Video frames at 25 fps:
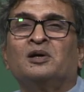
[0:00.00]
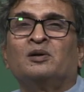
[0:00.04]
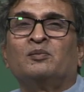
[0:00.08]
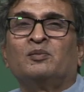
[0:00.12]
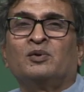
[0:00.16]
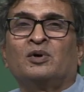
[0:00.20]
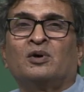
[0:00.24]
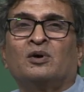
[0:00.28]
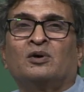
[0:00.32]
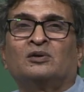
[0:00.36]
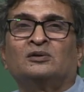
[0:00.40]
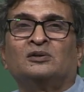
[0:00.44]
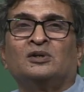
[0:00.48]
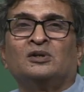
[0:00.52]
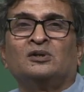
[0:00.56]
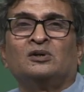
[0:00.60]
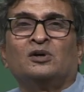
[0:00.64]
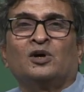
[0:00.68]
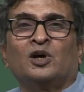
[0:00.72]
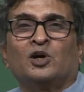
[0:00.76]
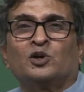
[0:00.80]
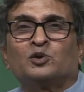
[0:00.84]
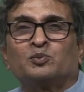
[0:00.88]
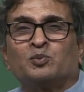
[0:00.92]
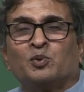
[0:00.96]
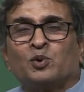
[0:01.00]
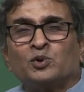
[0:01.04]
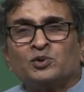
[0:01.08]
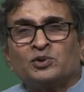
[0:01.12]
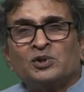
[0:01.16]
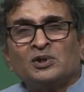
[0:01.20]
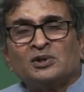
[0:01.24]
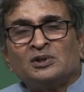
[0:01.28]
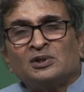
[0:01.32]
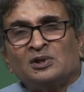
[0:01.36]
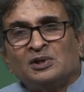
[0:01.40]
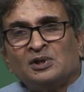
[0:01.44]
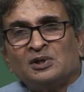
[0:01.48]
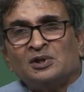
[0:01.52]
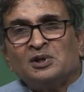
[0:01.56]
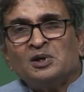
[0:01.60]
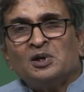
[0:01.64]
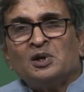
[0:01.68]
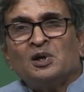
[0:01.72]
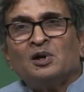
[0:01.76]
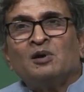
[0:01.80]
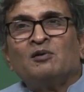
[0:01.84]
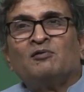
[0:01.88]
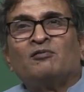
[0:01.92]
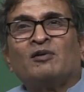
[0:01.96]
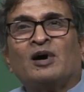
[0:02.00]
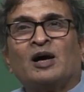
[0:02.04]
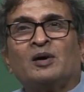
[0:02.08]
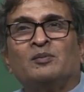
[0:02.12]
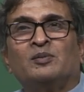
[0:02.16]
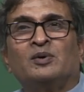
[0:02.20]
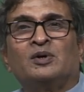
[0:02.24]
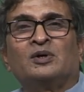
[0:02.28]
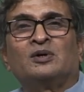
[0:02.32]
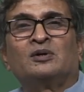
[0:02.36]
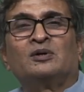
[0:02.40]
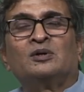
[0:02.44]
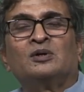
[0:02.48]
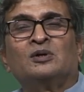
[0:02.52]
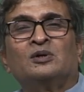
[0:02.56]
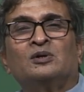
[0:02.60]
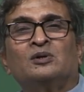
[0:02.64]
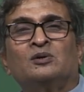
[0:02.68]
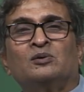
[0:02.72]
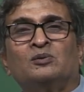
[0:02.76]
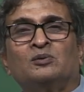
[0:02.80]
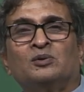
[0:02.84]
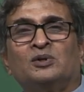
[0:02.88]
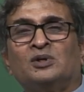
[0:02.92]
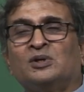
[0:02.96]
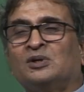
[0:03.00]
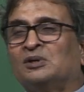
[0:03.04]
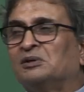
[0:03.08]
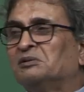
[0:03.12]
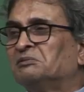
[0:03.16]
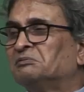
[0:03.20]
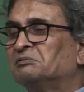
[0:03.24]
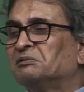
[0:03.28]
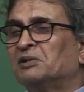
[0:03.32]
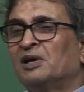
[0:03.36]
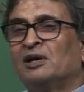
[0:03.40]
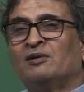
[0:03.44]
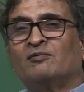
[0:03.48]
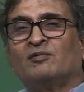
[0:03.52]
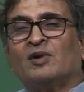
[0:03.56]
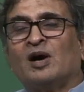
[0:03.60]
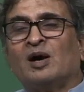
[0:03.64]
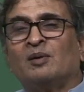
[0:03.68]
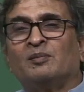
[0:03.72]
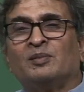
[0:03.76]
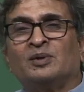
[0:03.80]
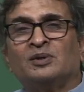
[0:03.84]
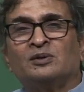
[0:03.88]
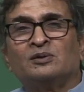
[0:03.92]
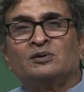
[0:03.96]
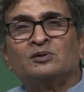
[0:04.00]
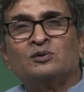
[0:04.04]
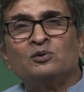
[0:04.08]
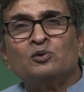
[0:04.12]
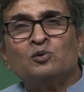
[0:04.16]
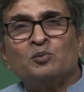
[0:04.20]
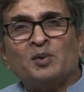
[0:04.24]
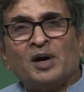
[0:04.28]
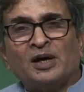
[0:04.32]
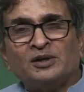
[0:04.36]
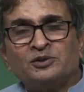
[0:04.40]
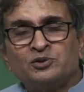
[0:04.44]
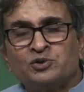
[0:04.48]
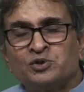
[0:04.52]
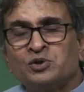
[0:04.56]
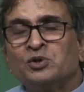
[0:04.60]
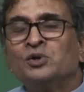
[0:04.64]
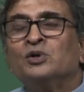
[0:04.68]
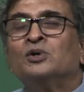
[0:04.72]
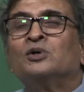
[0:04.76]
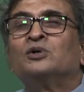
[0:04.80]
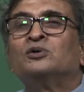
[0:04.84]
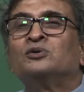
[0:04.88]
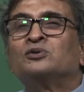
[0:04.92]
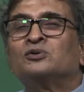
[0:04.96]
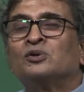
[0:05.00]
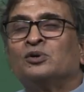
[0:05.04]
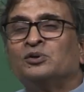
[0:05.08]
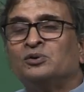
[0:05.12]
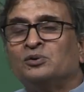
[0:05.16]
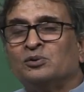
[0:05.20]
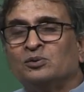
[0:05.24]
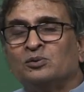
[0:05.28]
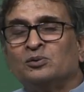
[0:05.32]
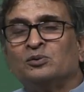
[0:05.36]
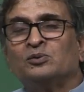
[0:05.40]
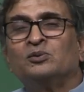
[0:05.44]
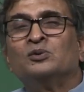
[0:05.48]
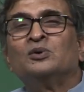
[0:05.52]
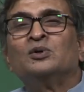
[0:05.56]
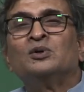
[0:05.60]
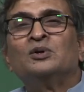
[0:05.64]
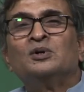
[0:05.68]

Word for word: because then you are exposing the fiber to the environment too much. So, you